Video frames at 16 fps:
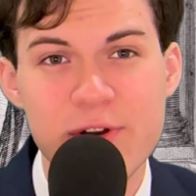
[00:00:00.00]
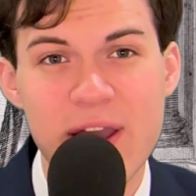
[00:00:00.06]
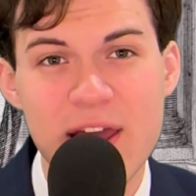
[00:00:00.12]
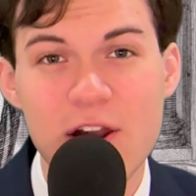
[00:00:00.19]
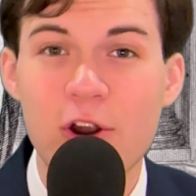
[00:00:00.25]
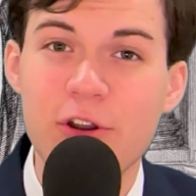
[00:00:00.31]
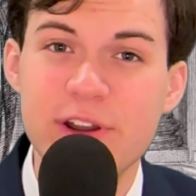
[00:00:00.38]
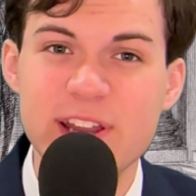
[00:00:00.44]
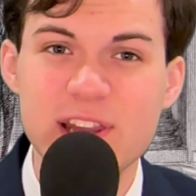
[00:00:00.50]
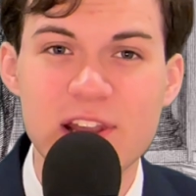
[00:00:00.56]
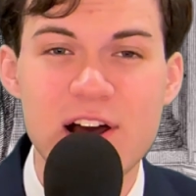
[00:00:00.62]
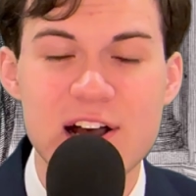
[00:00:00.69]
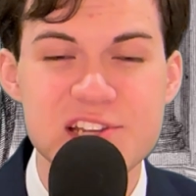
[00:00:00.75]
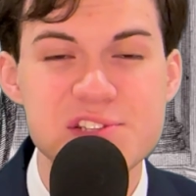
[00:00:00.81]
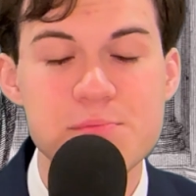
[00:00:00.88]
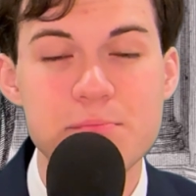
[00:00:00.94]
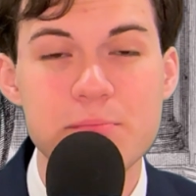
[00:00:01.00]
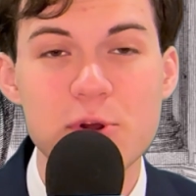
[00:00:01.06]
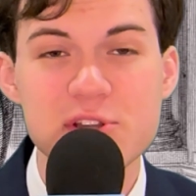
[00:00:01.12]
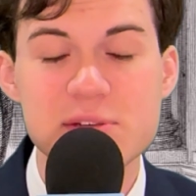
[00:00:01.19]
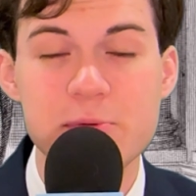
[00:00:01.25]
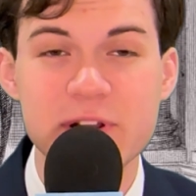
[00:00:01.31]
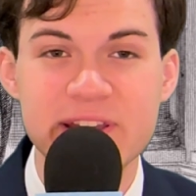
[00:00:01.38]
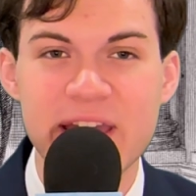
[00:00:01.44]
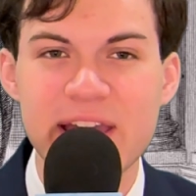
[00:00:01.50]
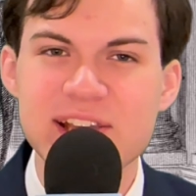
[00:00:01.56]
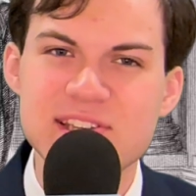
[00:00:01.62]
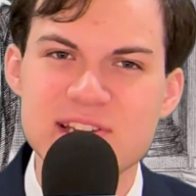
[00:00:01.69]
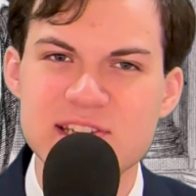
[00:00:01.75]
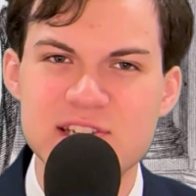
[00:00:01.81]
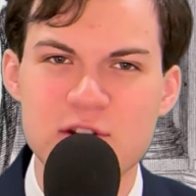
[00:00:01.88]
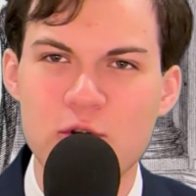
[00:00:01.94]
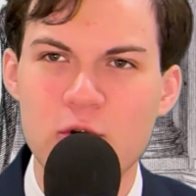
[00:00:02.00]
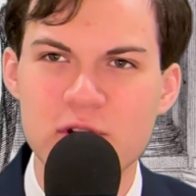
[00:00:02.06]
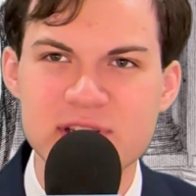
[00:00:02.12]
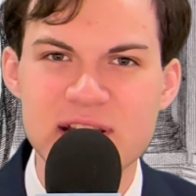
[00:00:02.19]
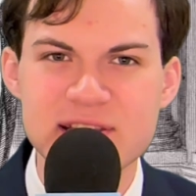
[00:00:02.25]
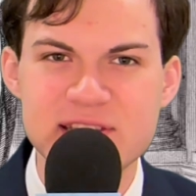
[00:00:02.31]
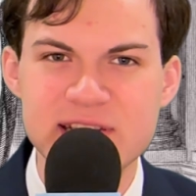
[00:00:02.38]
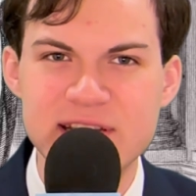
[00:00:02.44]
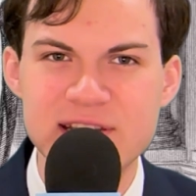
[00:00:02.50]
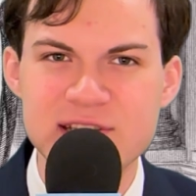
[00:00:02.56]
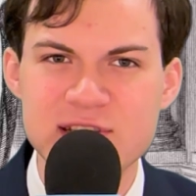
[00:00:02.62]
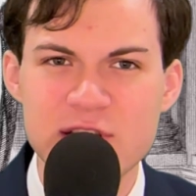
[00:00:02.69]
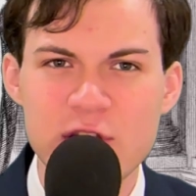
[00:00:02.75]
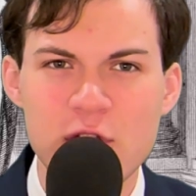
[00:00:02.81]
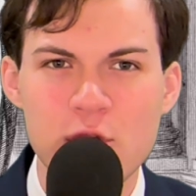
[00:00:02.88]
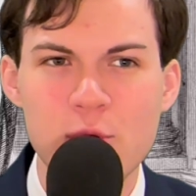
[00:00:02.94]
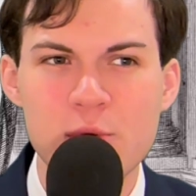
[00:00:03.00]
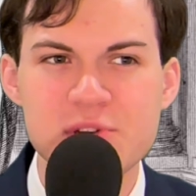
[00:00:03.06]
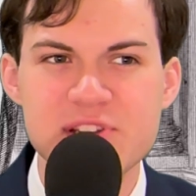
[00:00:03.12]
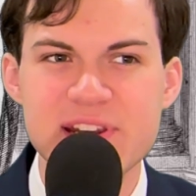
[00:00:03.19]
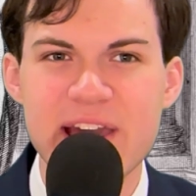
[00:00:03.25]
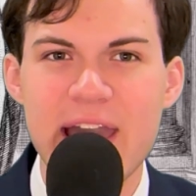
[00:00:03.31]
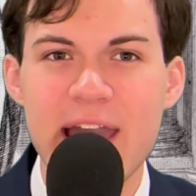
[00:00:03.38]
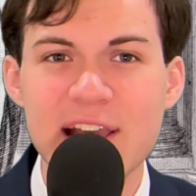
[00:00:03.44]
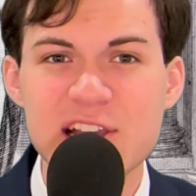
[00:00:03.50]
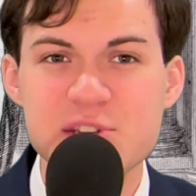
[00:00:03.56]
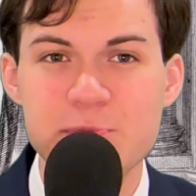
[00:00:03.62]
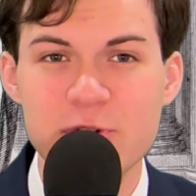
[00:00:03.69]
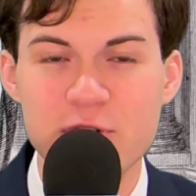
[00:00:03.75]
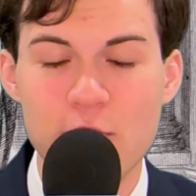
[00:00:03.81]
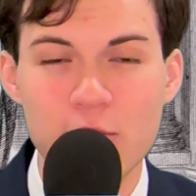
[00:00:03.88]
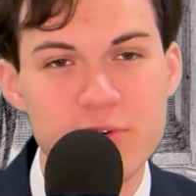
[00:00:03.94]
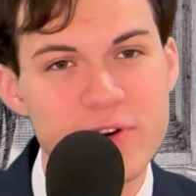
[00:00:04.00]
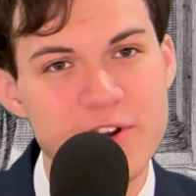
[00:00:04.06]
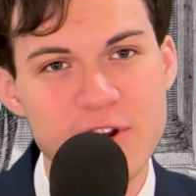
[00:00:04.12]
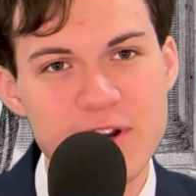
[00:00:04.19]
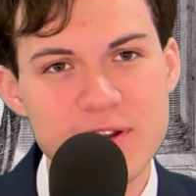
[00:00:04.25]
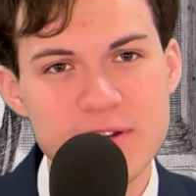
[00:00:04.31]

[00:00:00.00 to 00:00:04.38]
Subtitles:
had already lost multiple cases to Hortensius, who was an expert orator. So